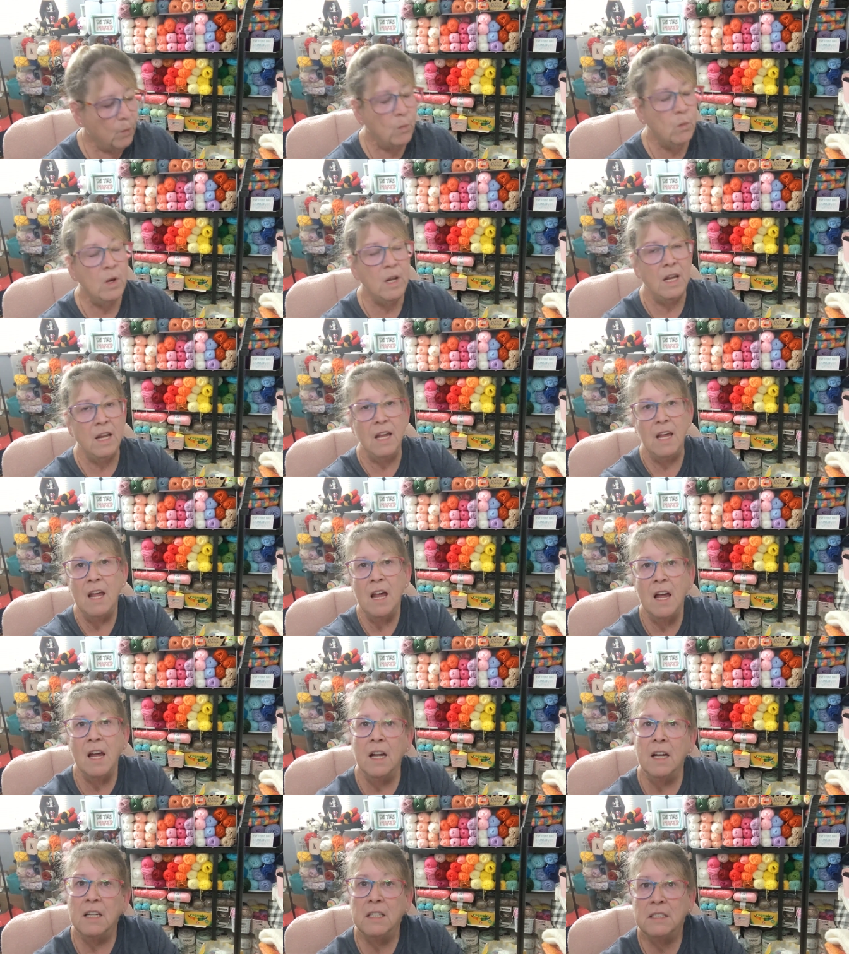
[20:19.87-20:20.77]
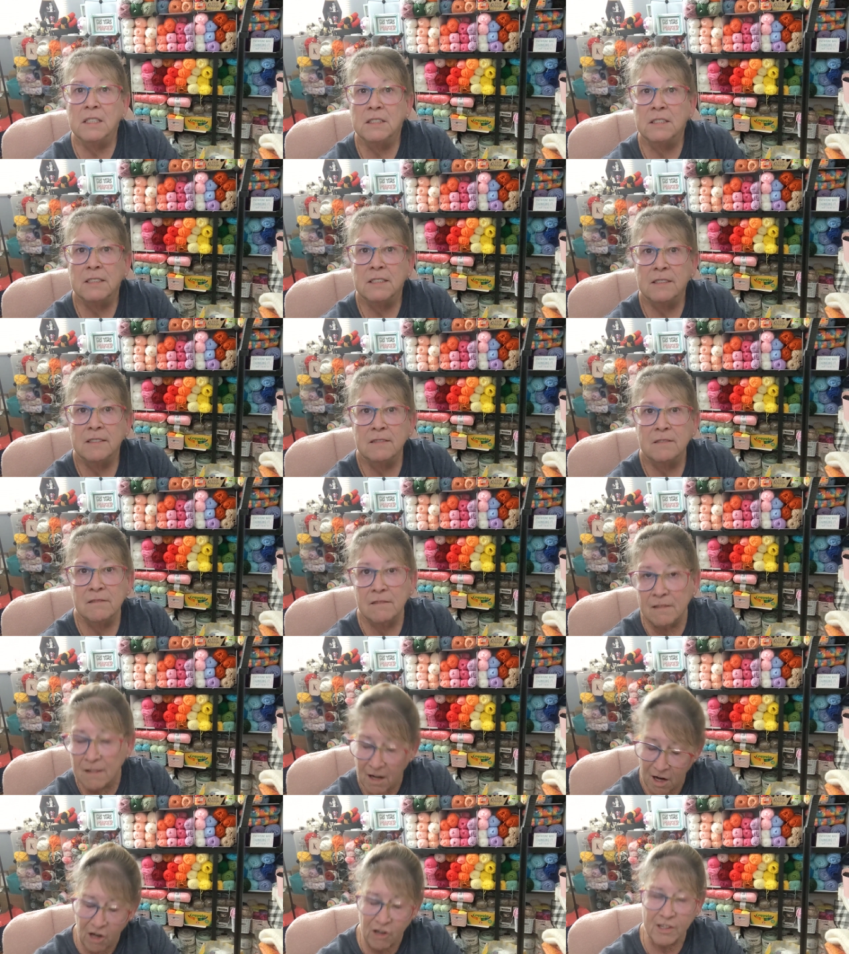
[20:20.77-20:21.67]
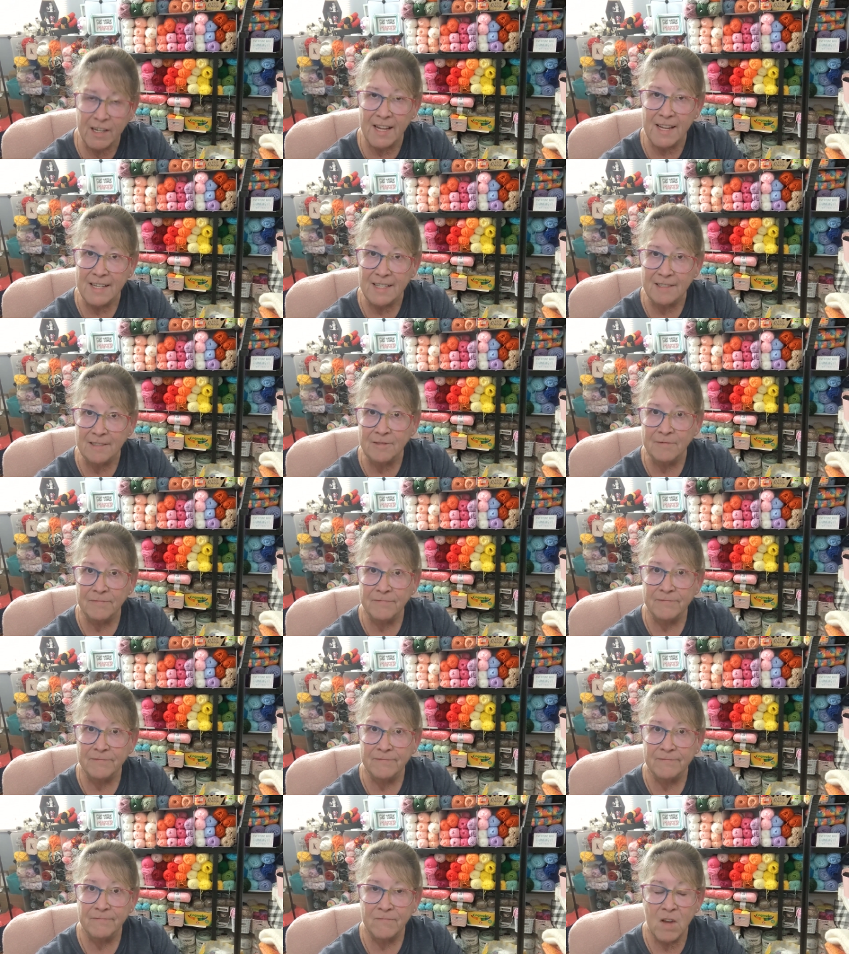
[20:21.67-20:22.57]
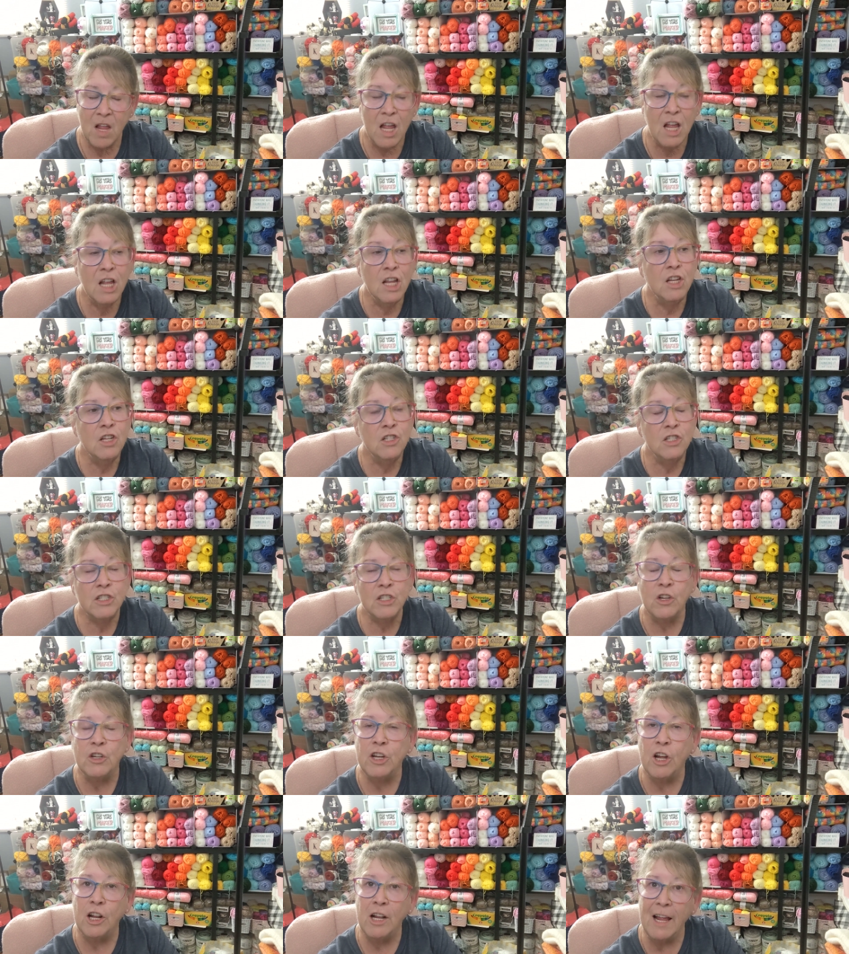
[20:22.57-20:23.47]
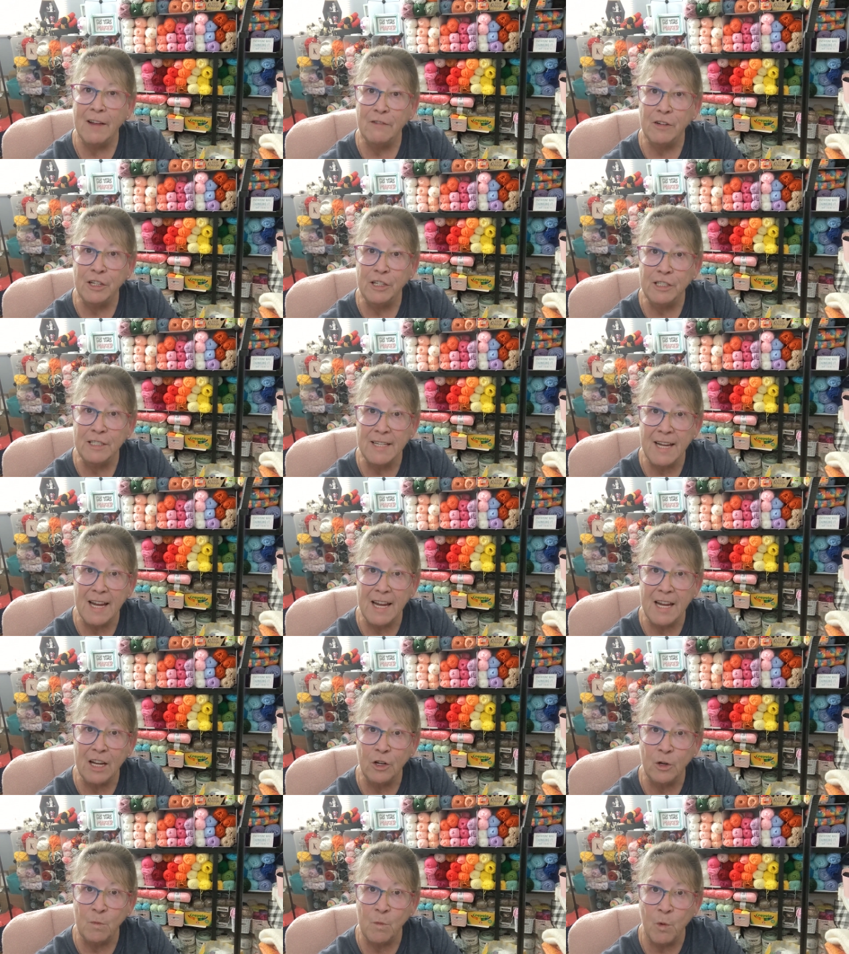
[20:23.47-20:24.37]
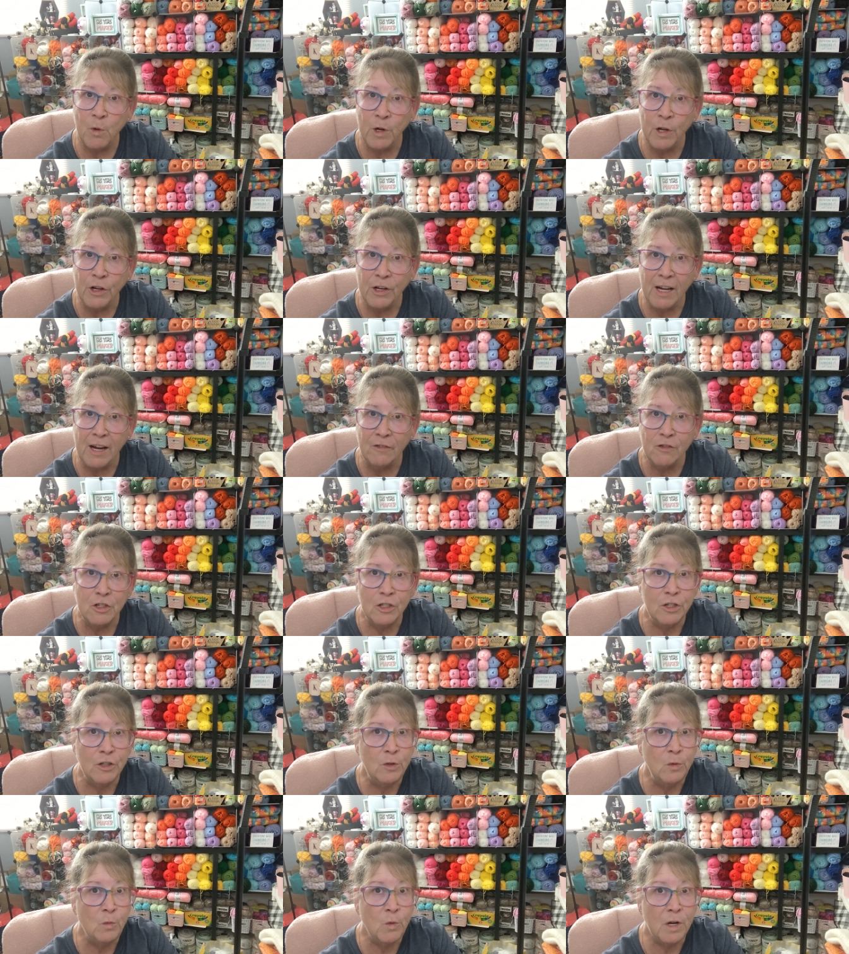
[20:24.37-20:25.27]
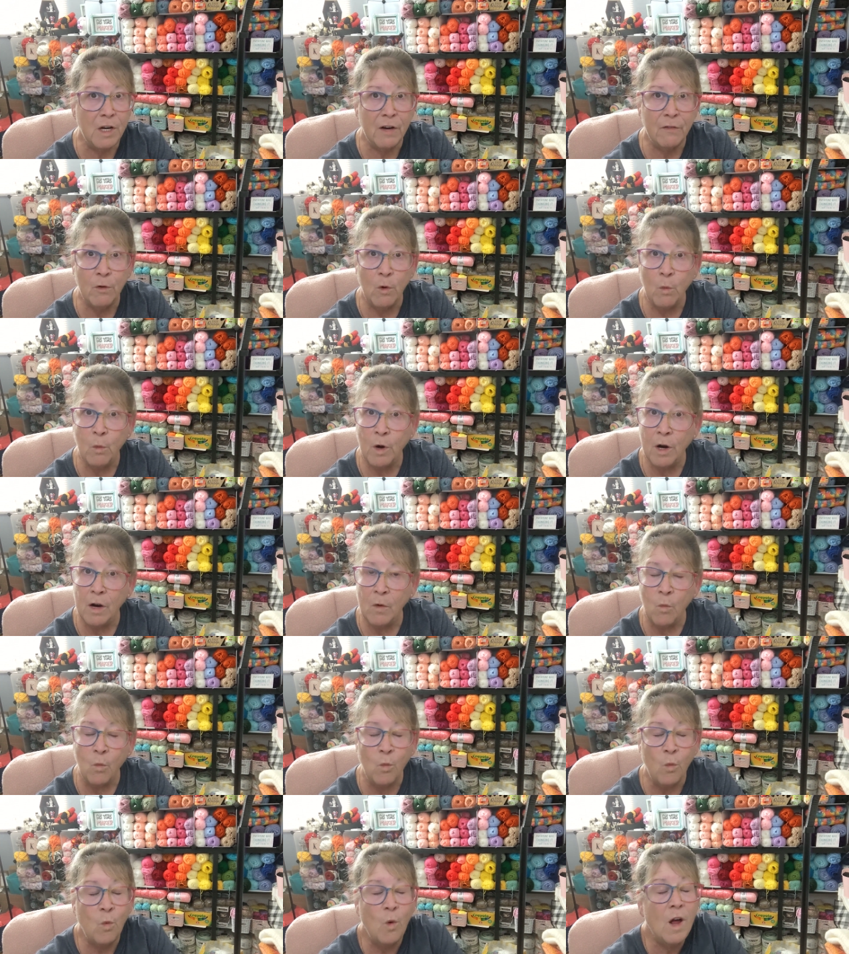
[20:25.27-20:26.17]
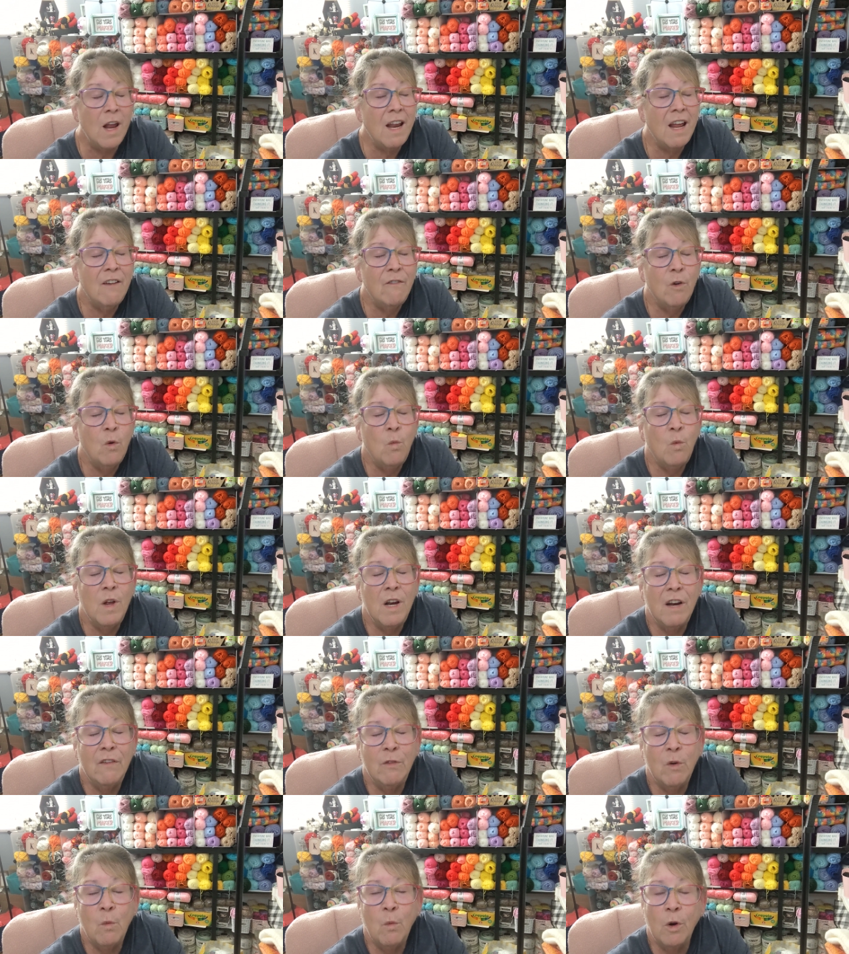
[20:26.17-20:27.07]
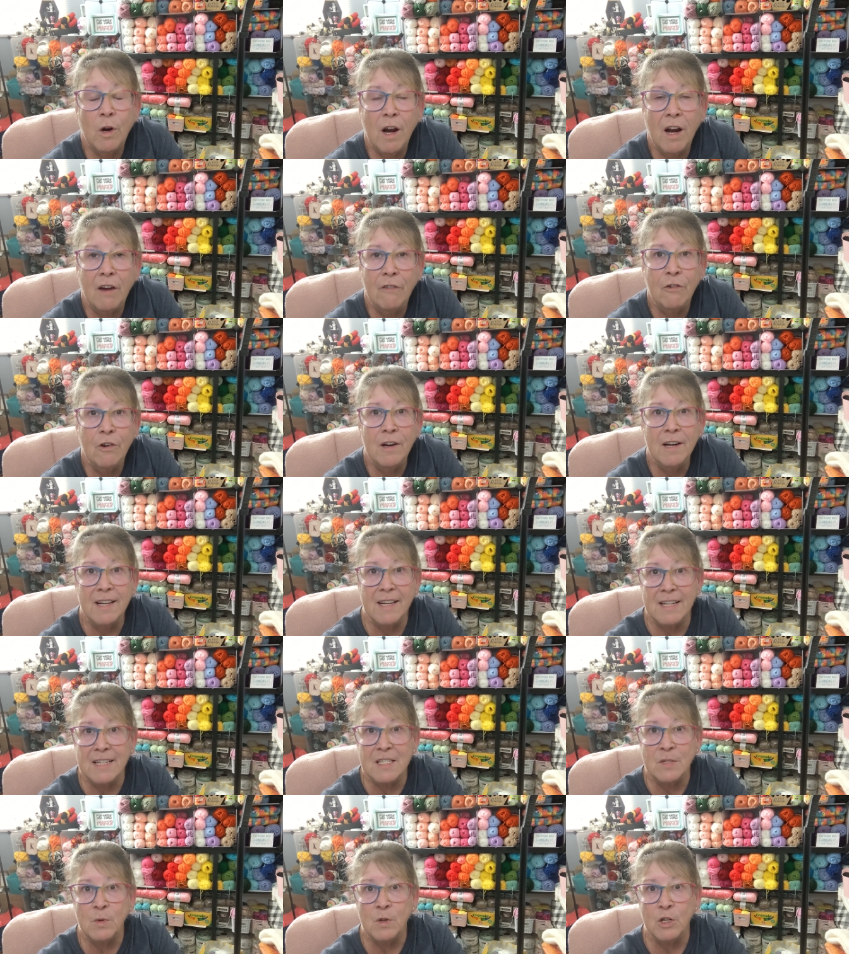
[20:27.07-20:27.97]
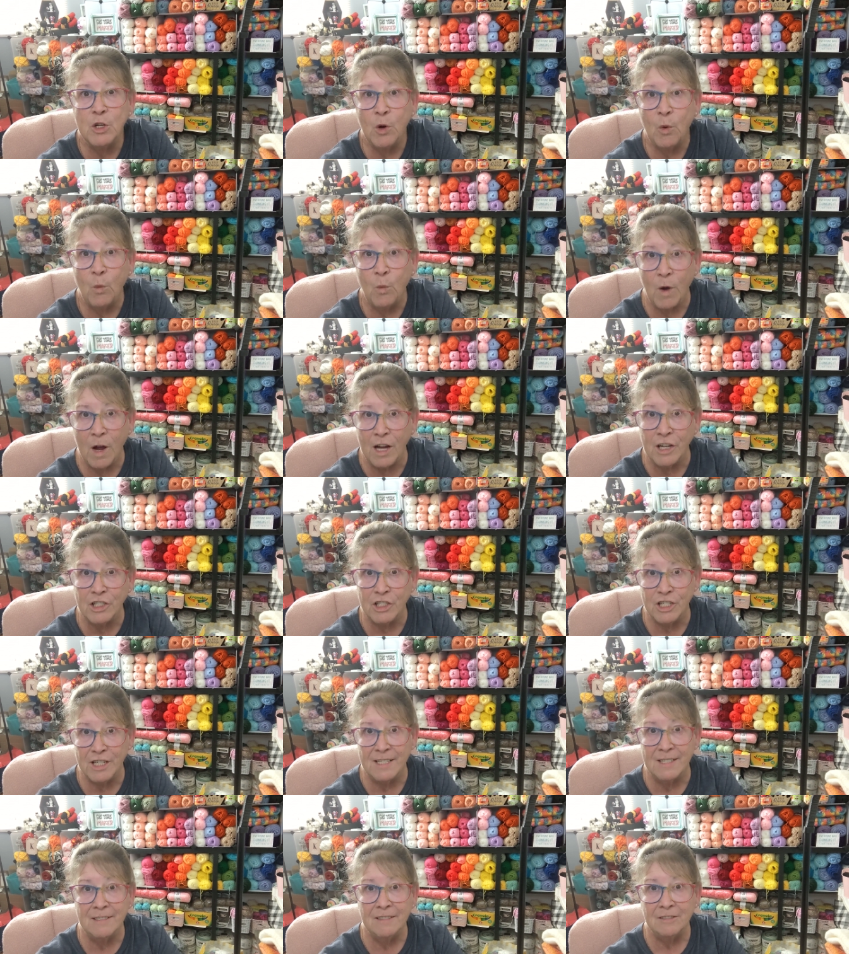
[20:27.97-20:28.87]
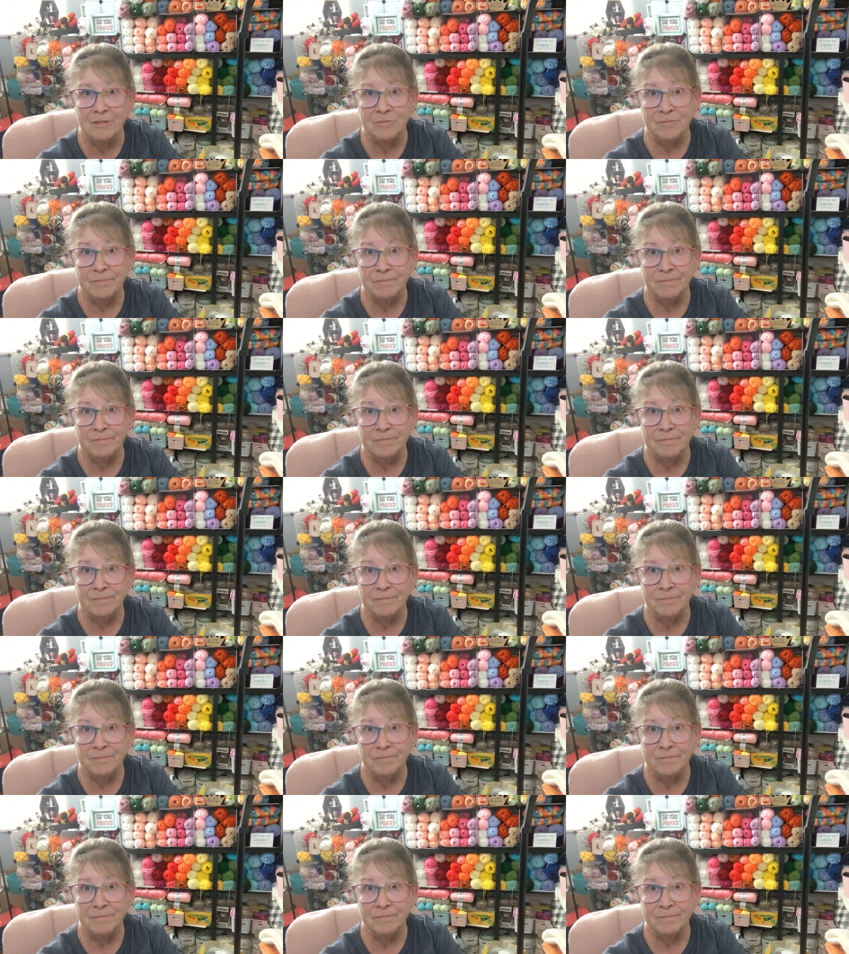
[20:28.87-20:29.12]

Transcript: We are done. So y'all have a good day, good morning, good afternoon, whatever, where, whatever, whenever, wherever it is when you're watching.